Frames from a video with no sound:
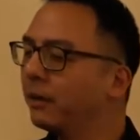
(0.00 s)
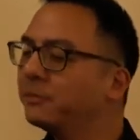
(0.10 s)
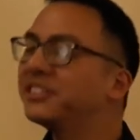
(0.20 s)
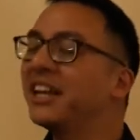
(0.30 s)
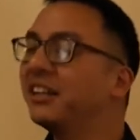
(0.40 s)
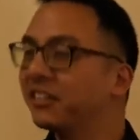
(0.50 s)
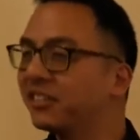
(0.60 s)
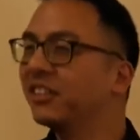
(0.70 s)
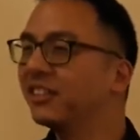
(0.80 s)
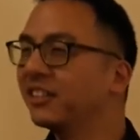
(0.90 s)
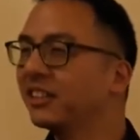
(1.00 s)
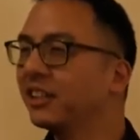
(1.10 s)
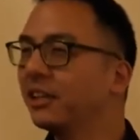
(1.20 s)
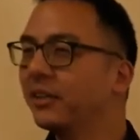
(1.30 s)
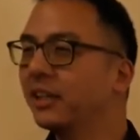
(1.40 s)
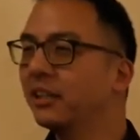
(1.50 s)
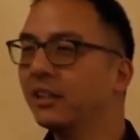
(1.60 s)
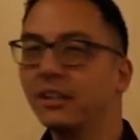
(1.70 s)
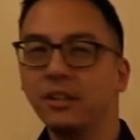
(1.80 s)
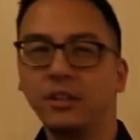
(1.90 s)
sailors
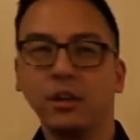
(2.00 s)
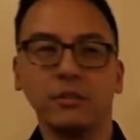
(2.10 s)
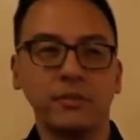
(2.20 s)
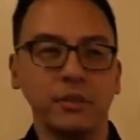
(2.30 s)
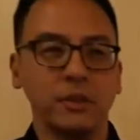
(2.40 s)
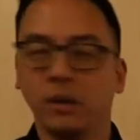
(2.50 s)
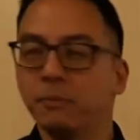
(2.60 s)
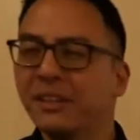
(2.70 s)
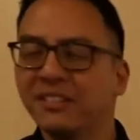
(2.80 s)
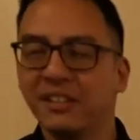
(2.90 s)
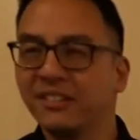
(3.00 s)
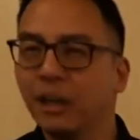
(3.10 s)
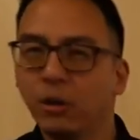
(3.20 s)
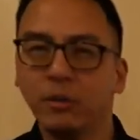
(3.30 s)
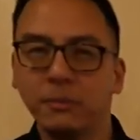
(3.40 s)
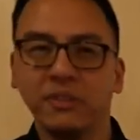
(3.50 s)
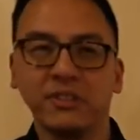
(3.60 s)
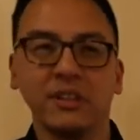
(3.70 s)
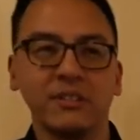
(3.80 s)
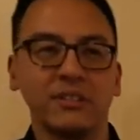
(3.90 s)
giving dog food or biscuits, their own
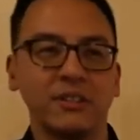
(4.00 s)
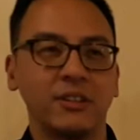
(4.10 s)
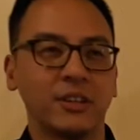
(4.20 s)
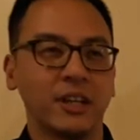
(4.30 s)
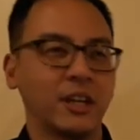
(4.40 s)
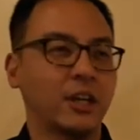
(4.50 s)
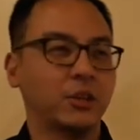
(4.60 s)
biscuits, okay,